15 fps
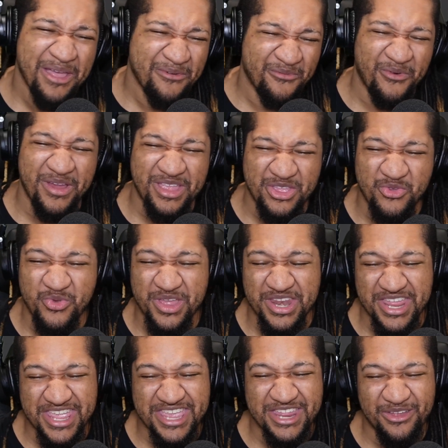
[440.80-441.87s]
Frank, you can
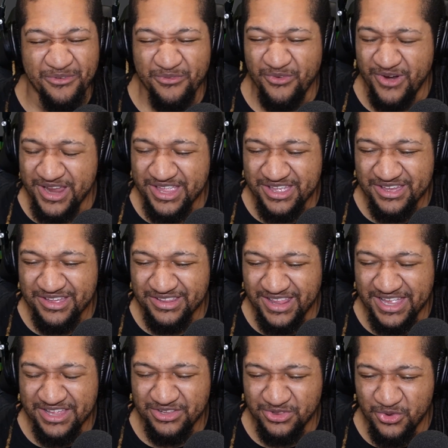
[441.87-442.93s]
eat a Frank
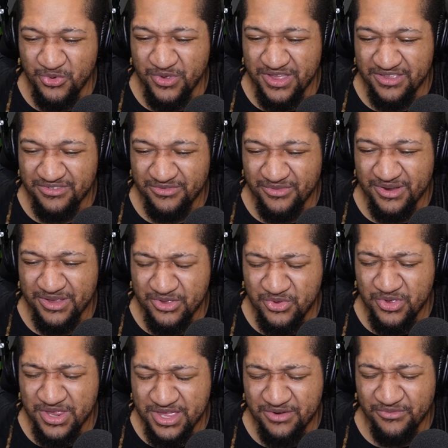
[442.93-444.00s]
like Lucas. You
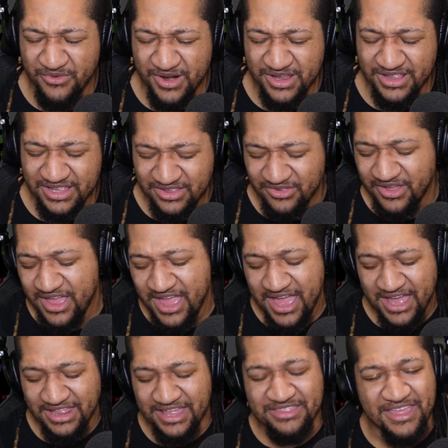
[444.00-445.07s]
can eat a Frank like Lucas.
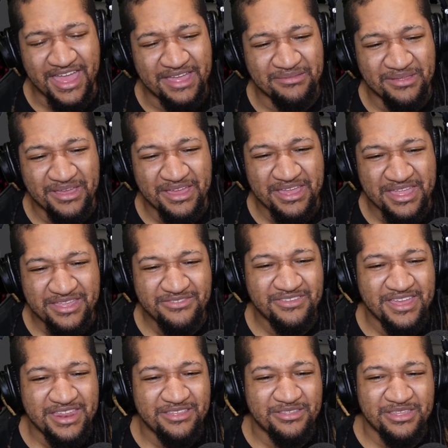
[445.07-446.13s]
I like that. He
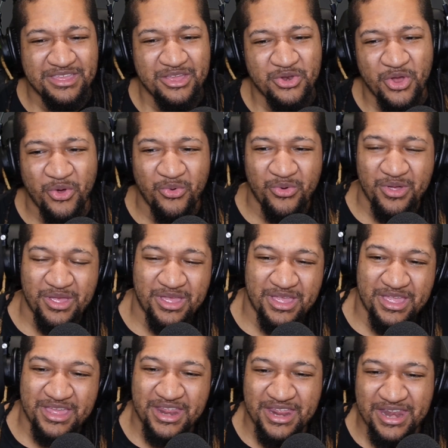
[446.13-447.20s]
said, you know,
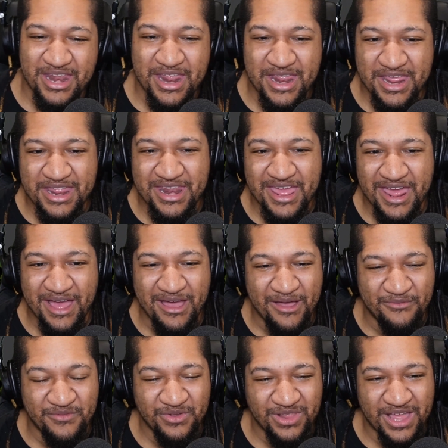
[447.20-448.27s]
and I
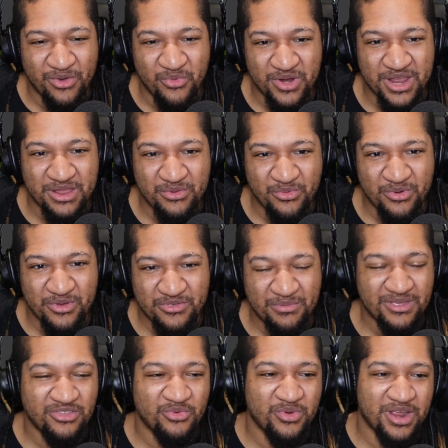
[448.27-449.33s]
feel like when it,
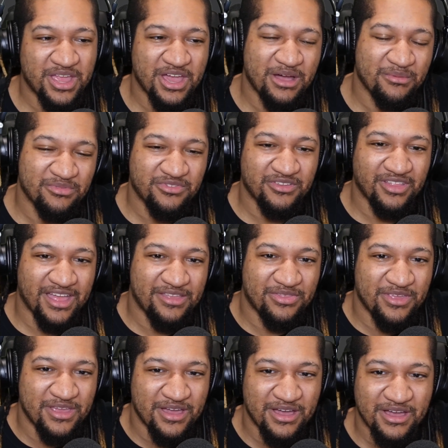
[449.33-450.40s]
especially when it comes to like
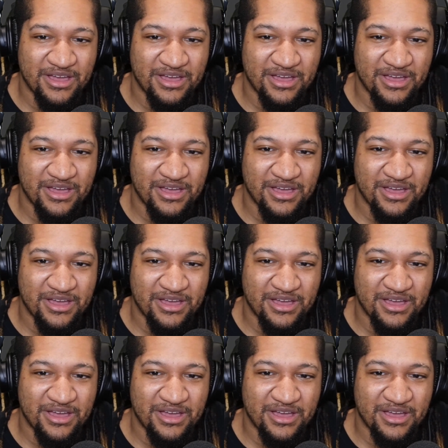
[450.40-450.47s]
the,